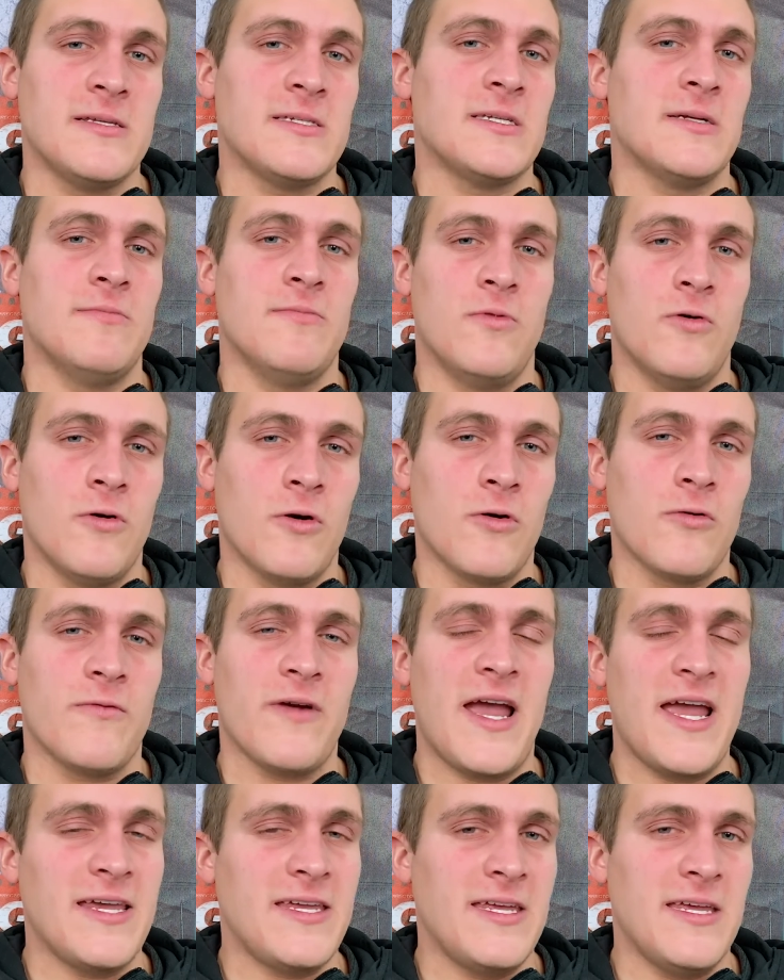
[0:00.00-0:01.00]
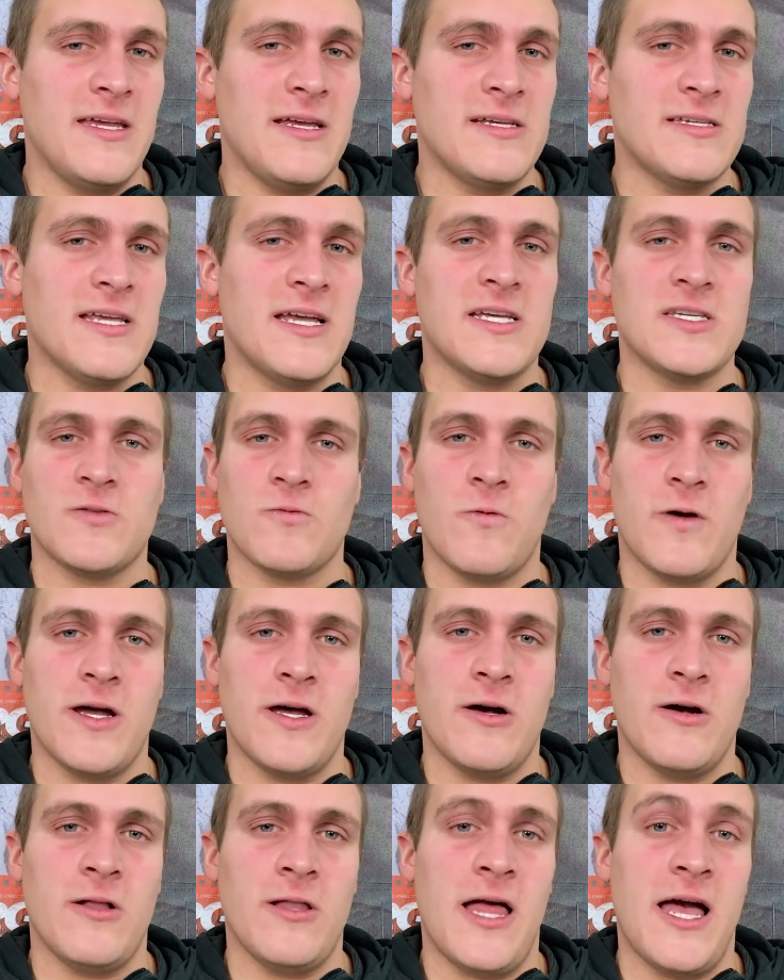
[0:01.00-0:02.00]
some more rankings as
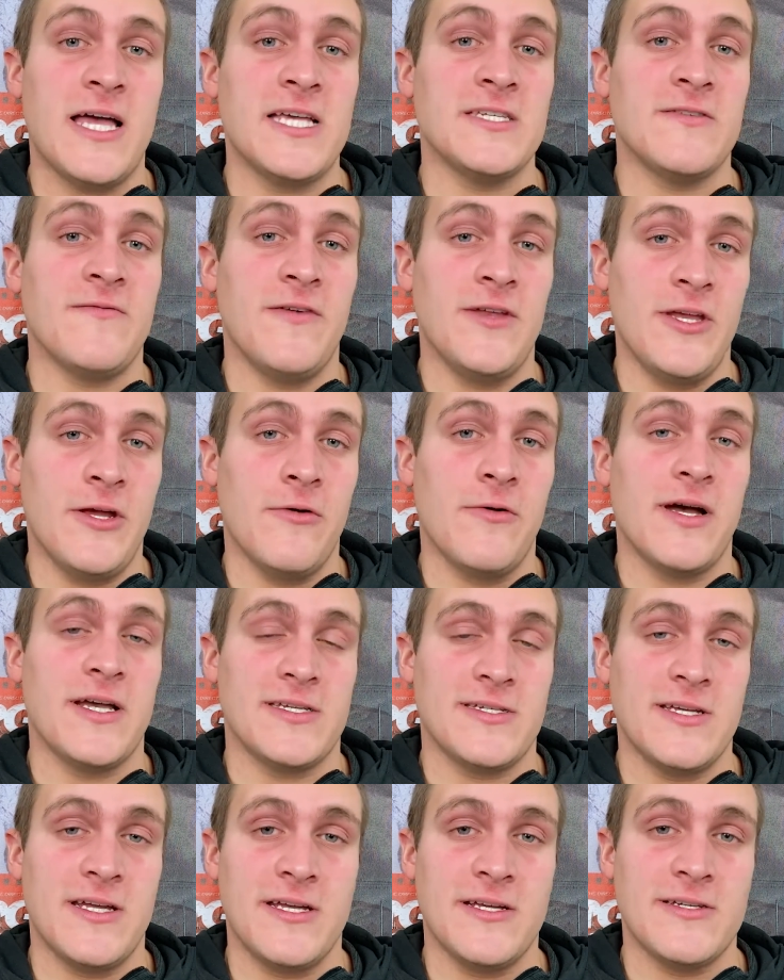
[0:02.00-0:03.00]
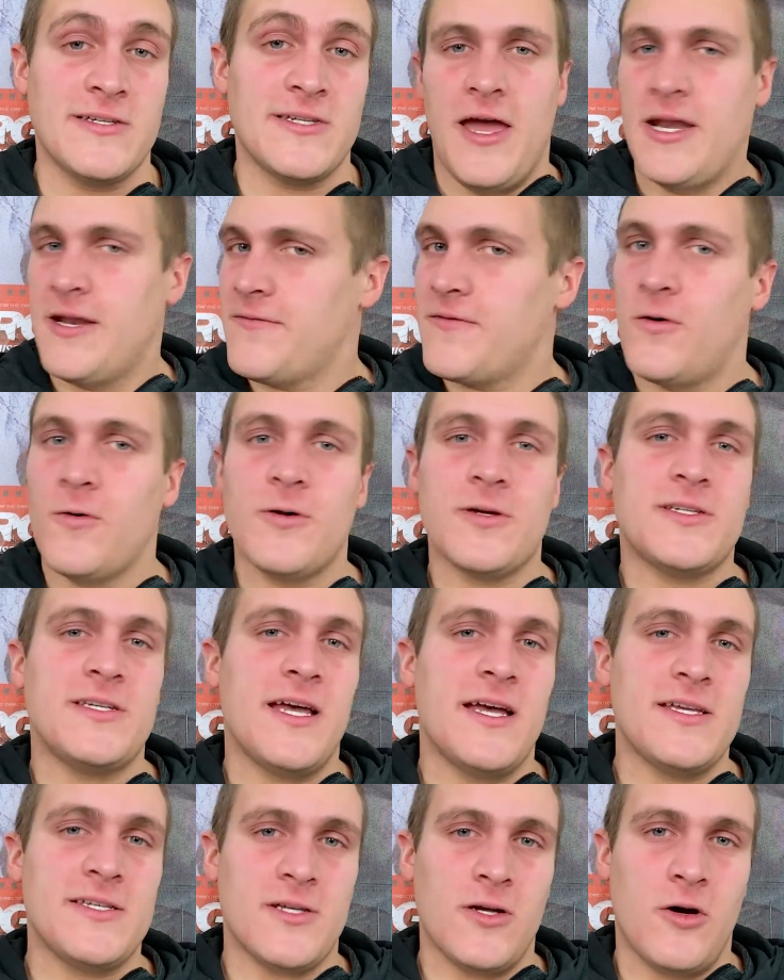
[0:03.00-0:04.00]
well as video essays. And of course,
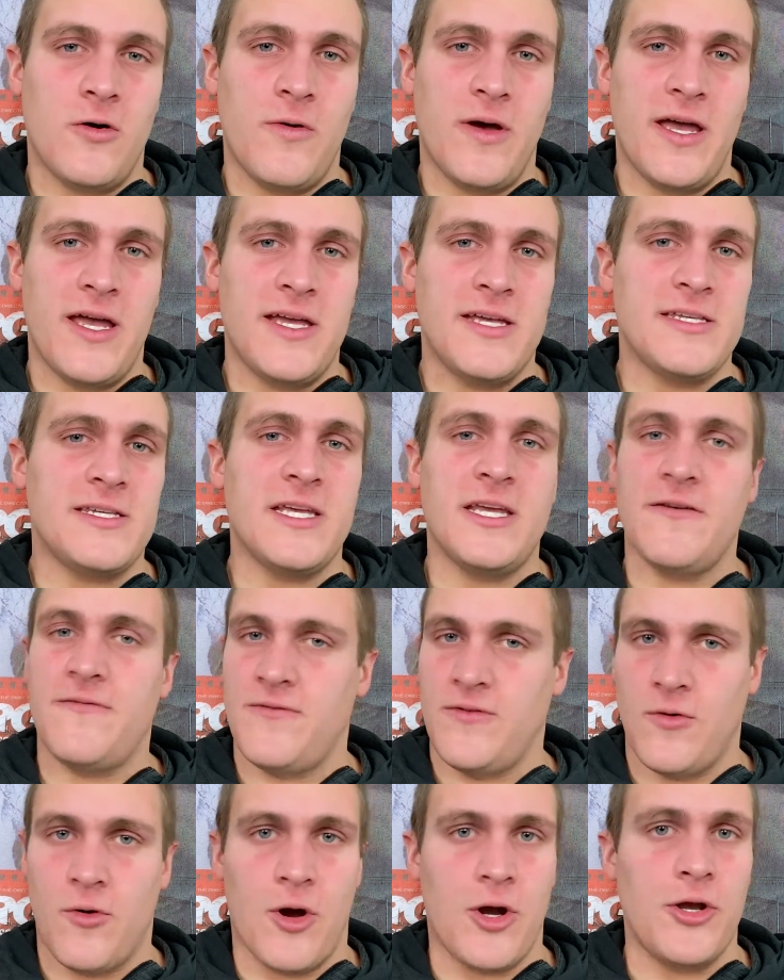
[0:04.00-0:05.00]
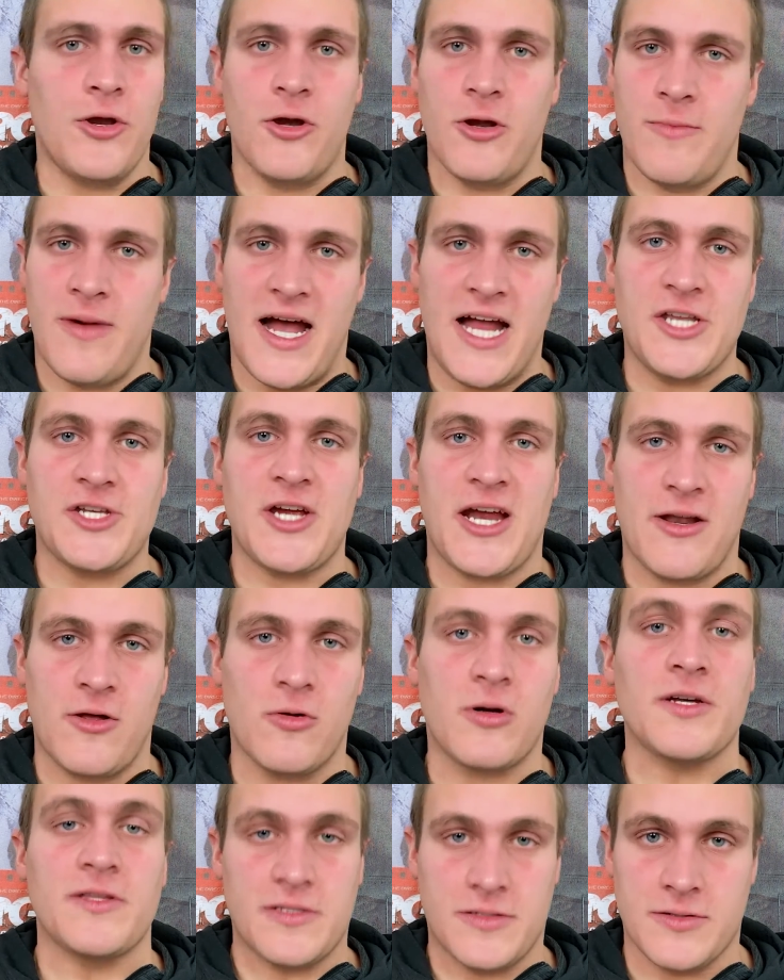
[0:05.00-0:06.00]
as always, if you are new to my channel,
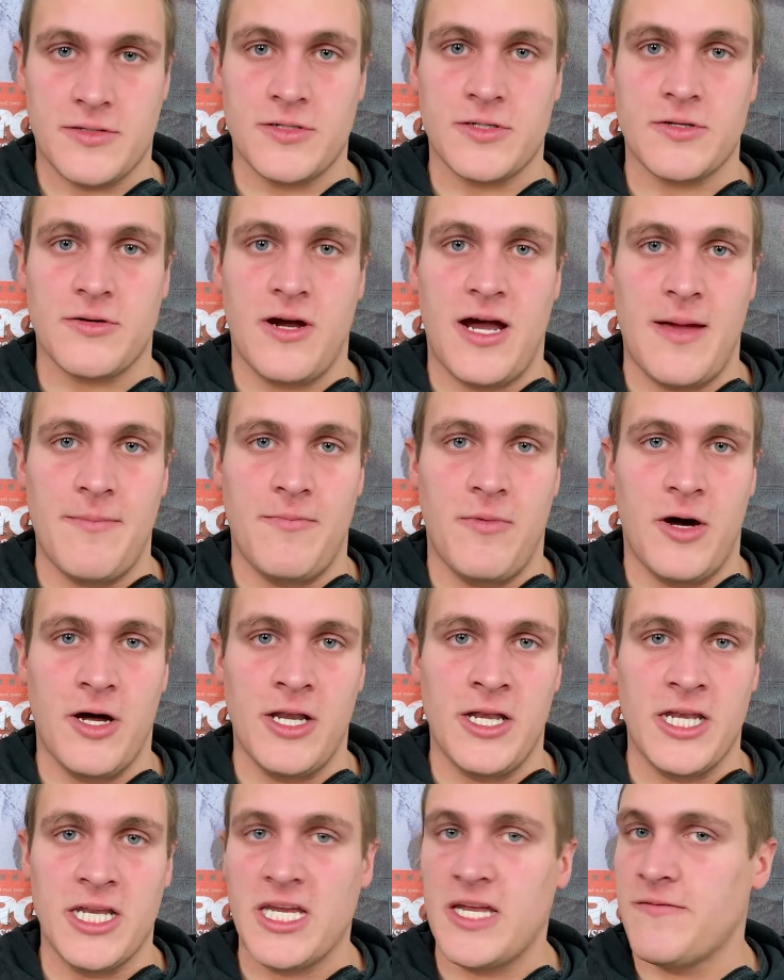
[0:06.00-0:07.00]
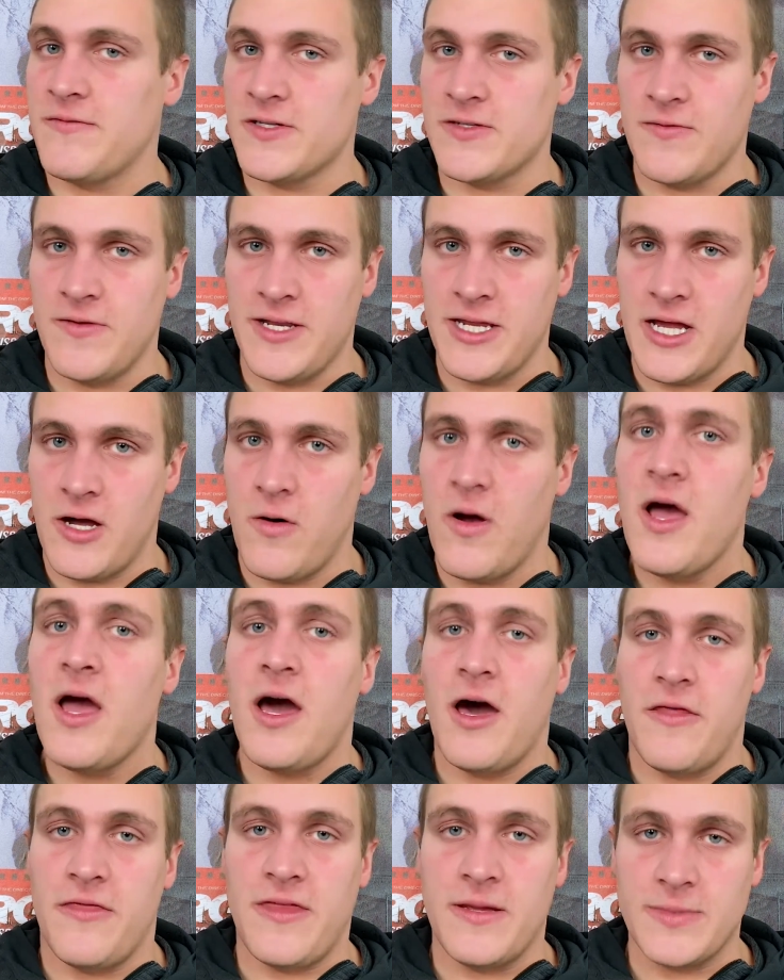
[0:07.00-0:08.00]
click the subscribe button and give this video
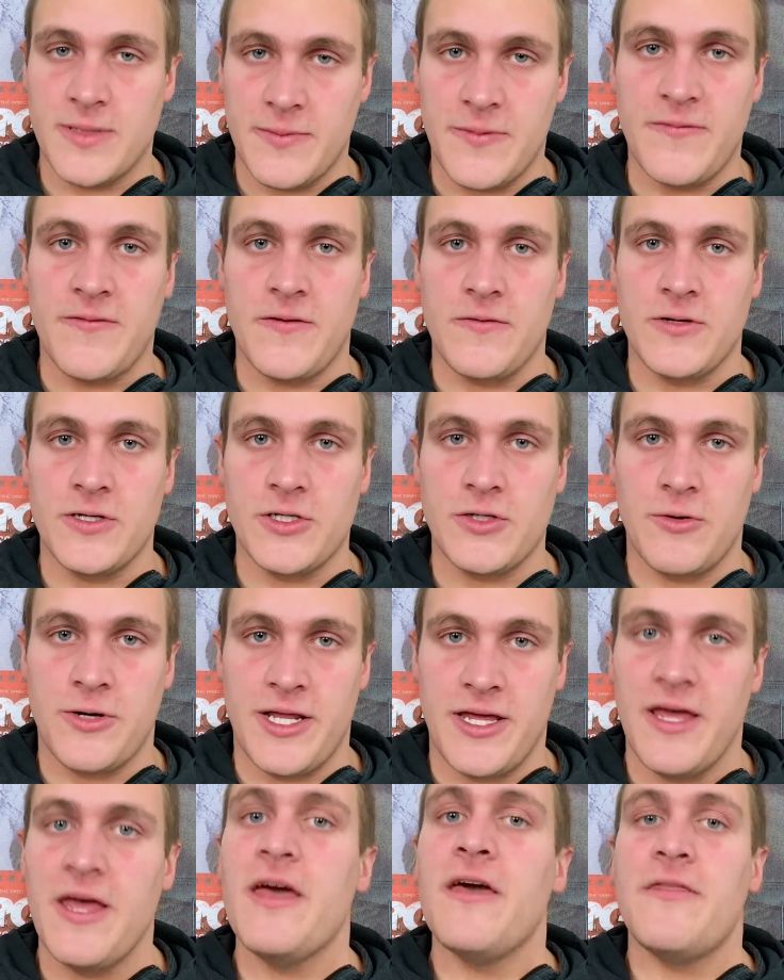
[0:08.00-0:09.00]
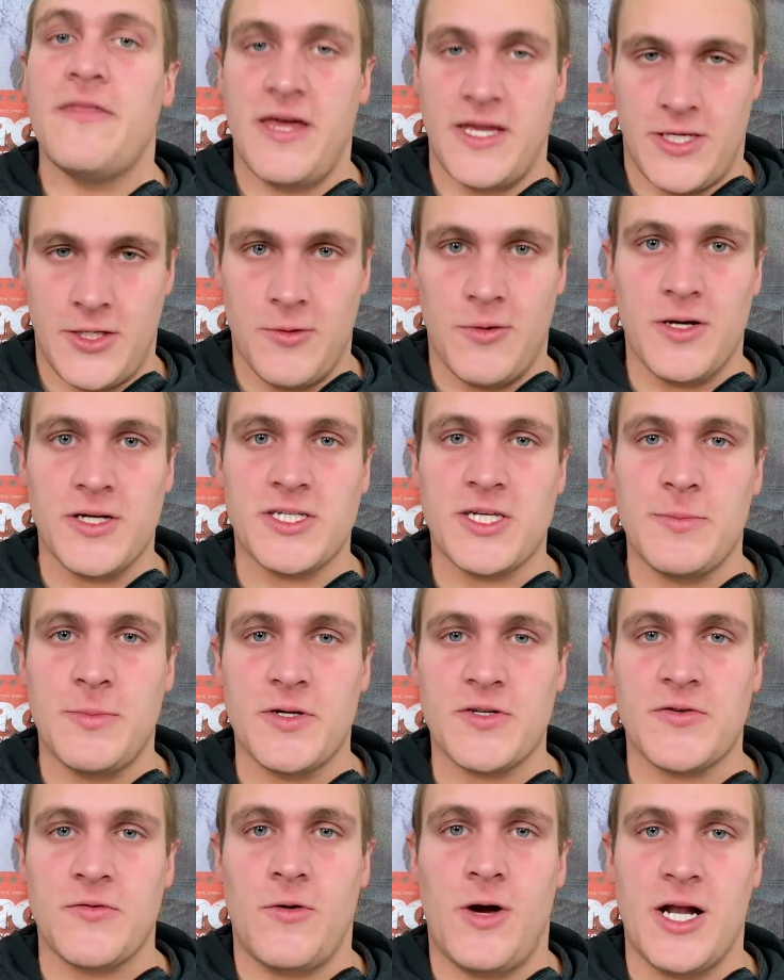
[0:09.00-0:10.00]
a thumbs up if you enjoyed it. Thank you all so
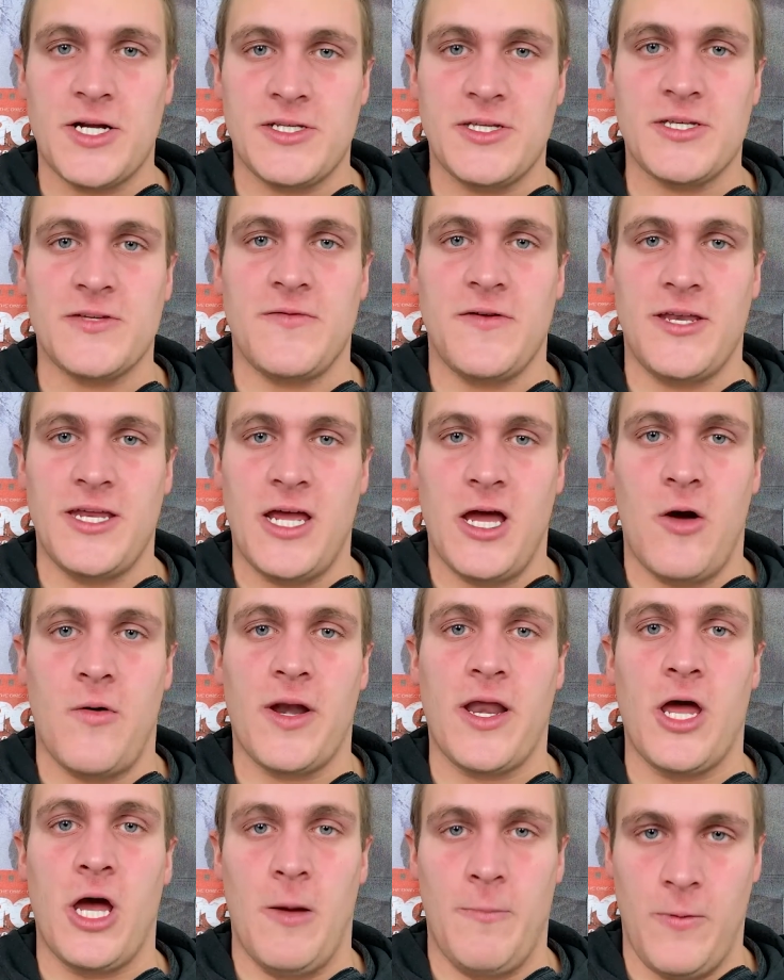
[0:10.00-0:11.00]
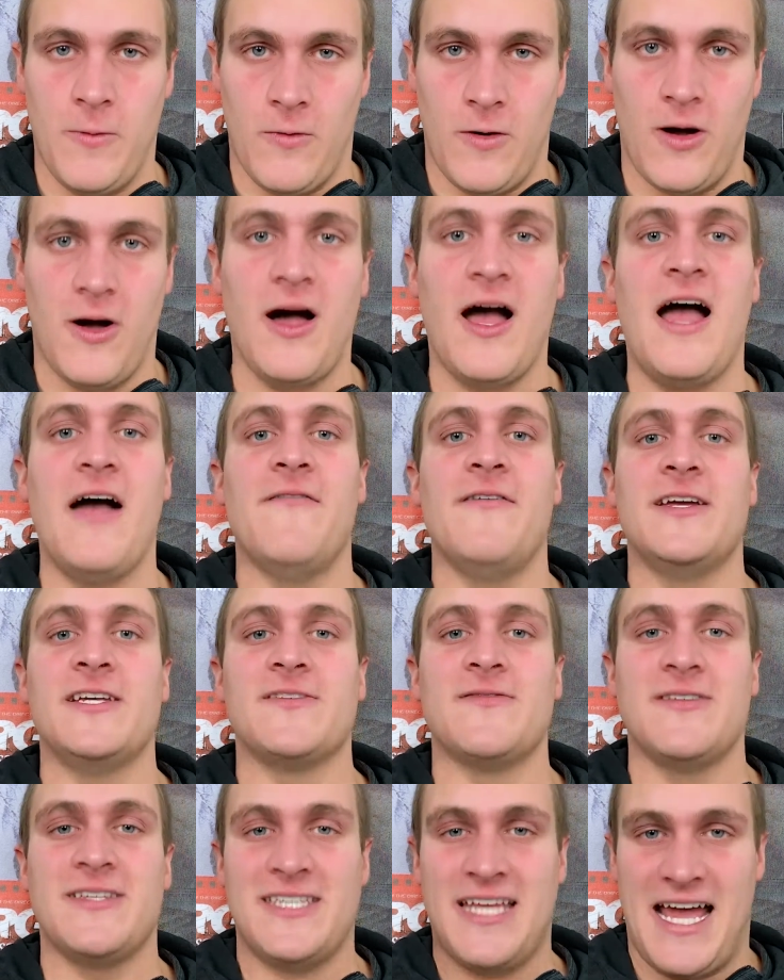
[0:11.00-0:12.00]
much for watching this video, and I hope you all have a
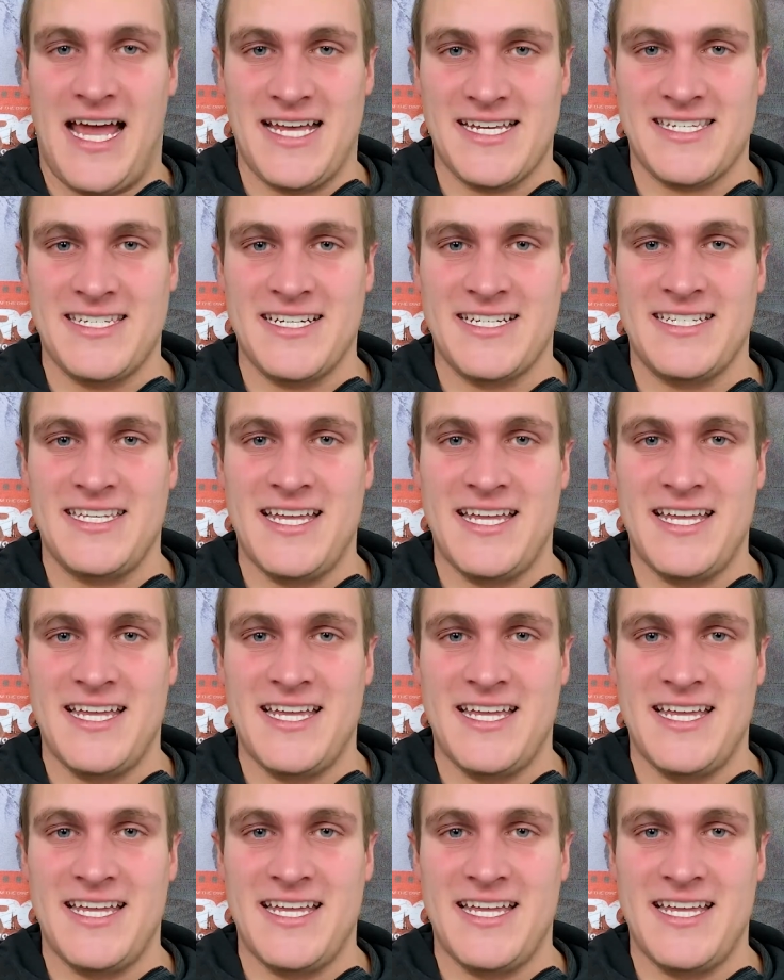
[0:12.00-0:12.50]
fantastic